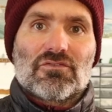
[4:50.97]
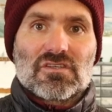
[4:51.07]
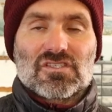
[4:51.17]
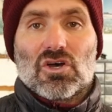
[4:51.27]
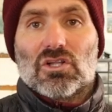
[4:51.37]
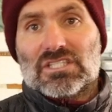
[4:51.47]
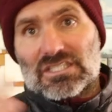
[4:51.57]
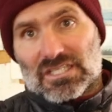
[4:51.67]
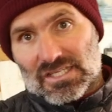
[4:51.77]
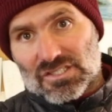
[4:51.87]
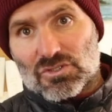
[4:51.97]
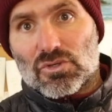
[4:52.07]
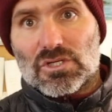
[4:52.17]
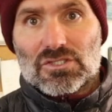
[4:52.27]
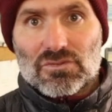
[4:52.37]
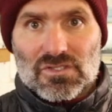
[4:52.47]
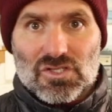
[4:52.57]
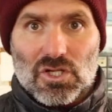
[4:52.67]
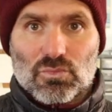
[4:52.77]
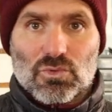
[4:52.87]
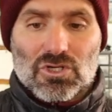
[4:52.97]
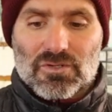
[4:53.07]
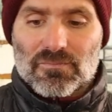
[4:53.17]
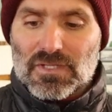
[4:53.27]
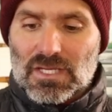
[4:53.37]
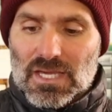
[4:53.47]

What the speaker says: of the salt in case you go into the salt water.